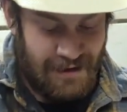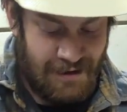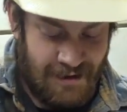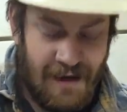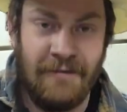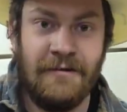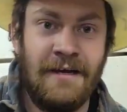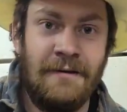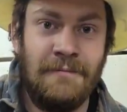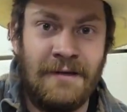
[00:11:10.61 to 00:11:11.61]
I have a
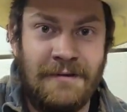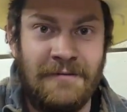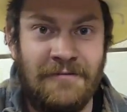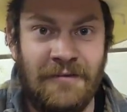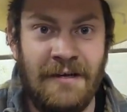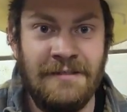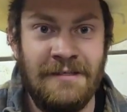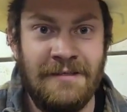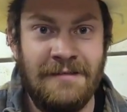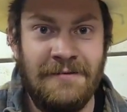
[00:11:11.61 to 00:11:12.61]
couple of friends
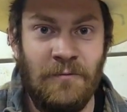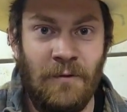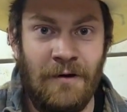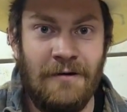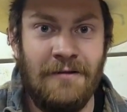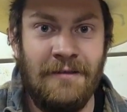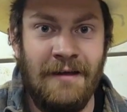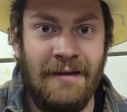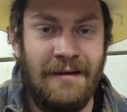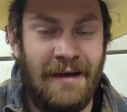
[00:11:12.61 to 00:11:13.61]
at work
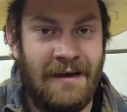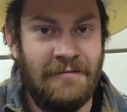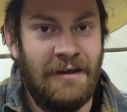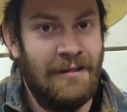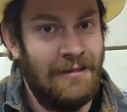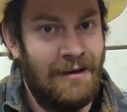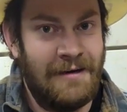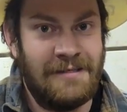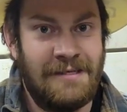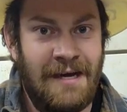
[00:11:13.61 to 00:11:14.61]
that have a lot
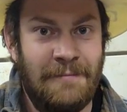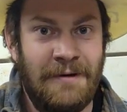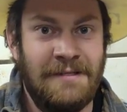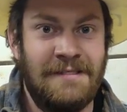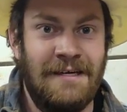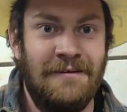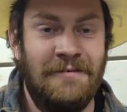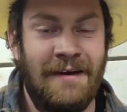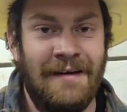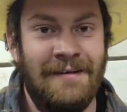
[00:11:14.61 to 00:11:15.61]
of Snap-on stuff,
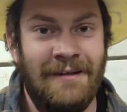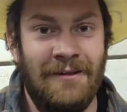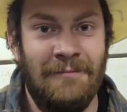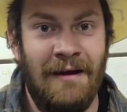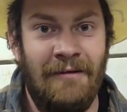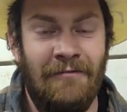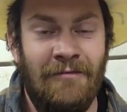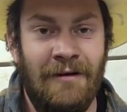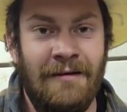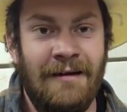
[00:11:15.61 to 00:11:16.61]
and I tell them
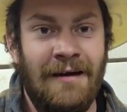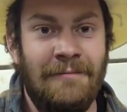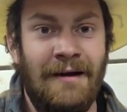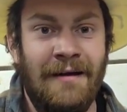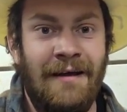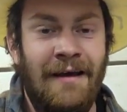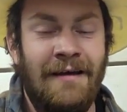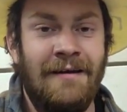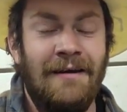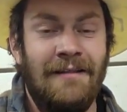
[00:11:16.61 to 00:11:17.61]
every time I
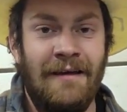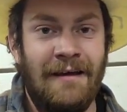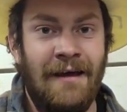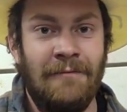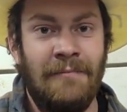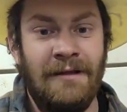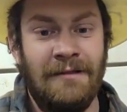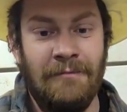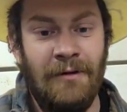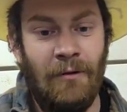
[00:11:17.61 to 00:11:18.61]
can they can't beat
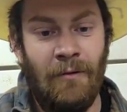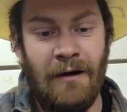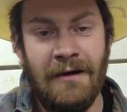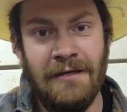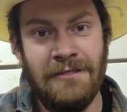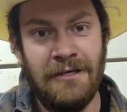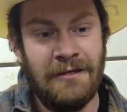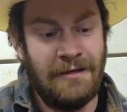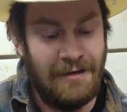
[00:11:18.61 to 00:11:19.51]
the Milwaukee junk,